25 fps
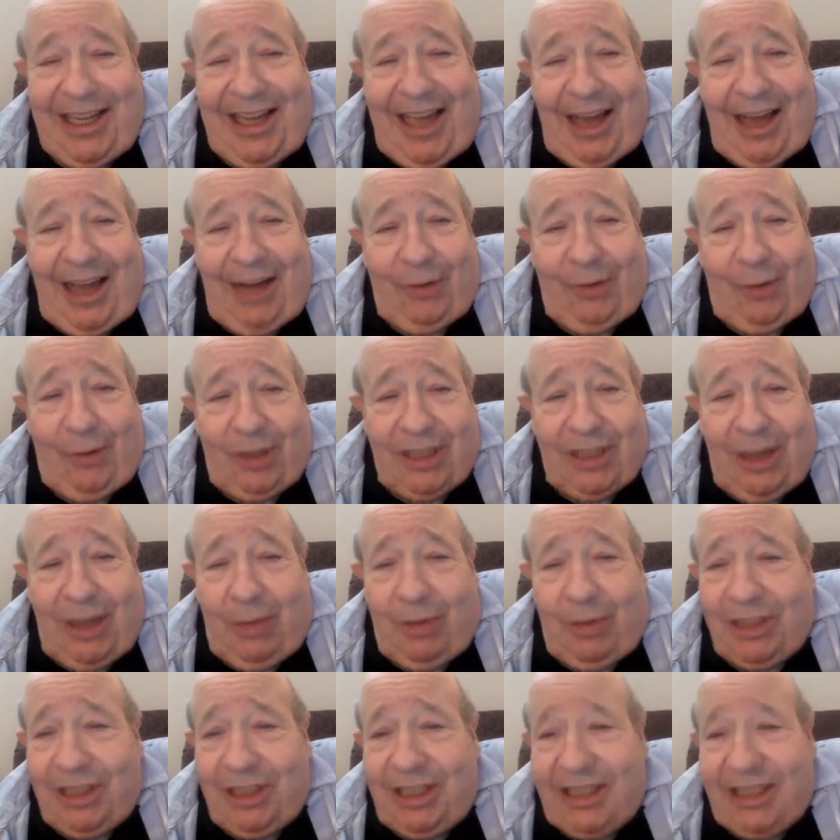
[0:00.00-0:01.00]
And of course, that
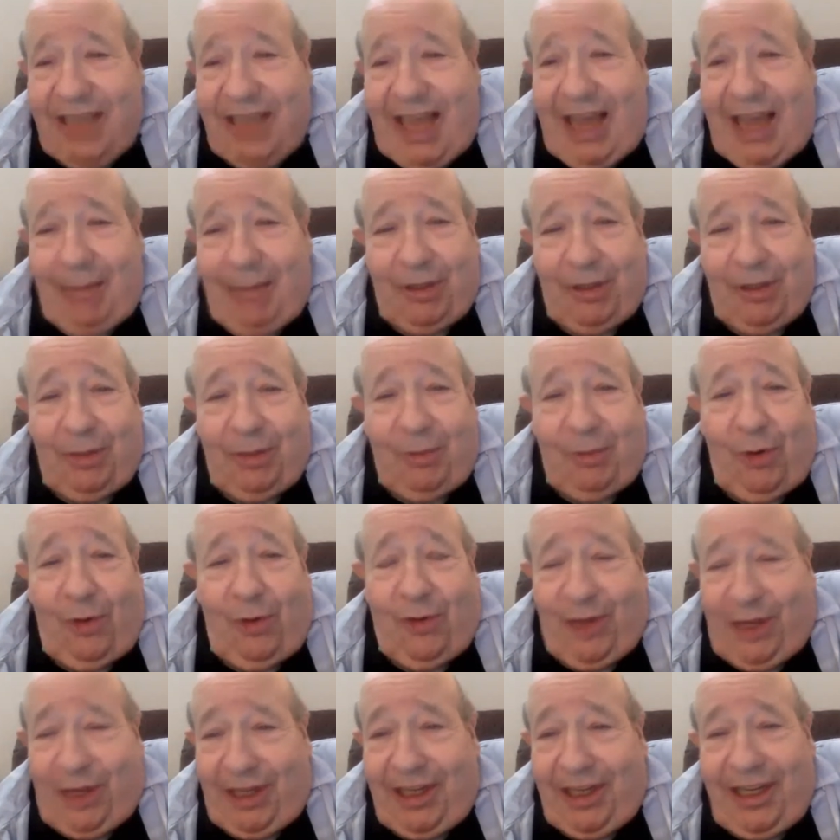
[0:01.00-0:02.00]
wasn't his name in the
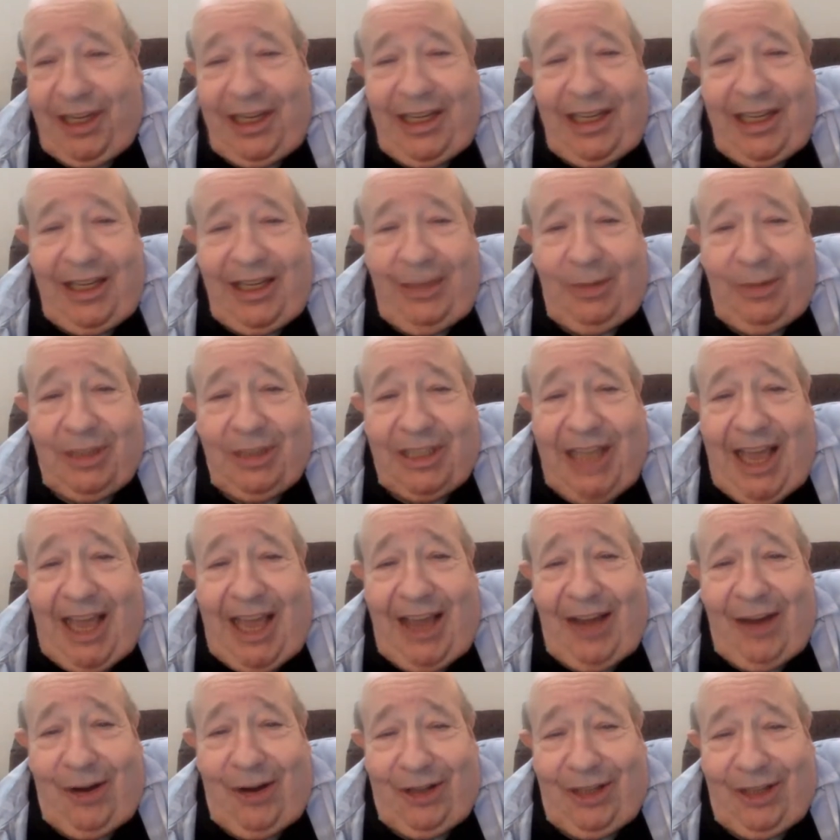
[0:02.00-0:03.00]
movie. It was
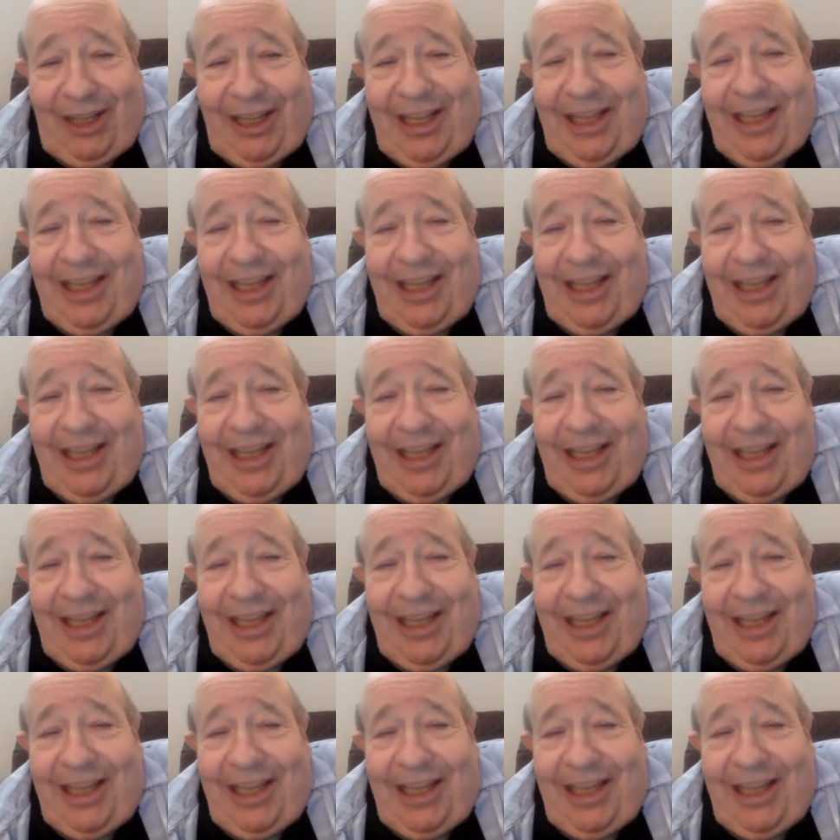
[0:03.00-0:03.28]
Dale.